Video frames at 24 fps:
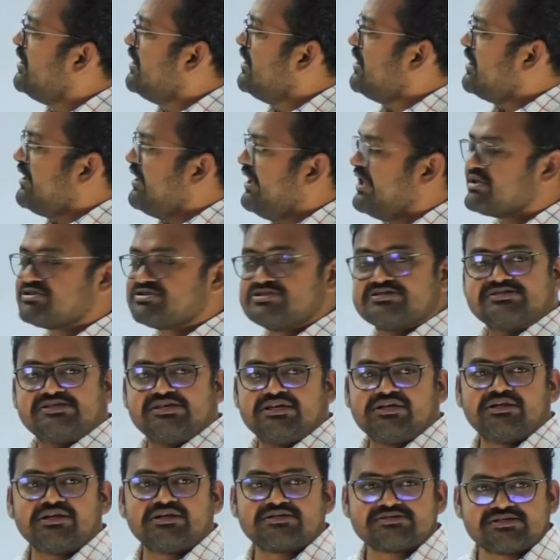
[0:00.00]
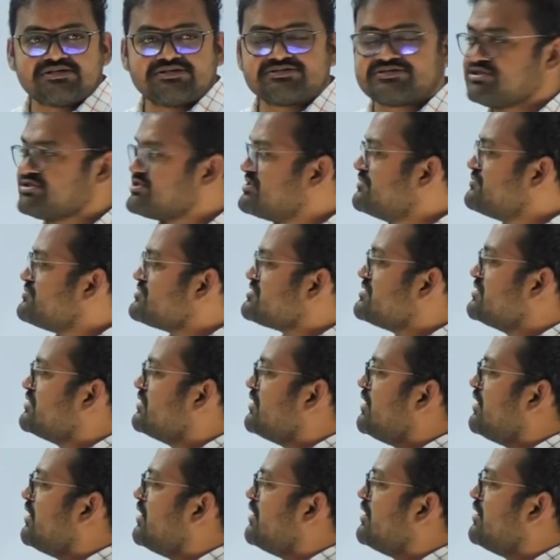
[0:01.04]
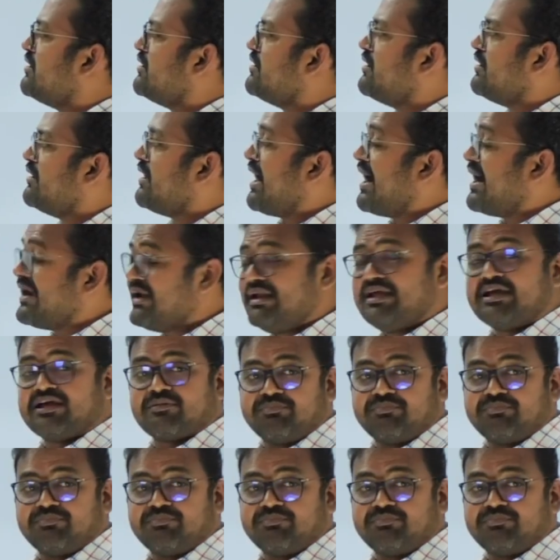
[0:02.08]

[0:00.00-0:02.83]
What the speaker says: Next, signals and systems. Earlier,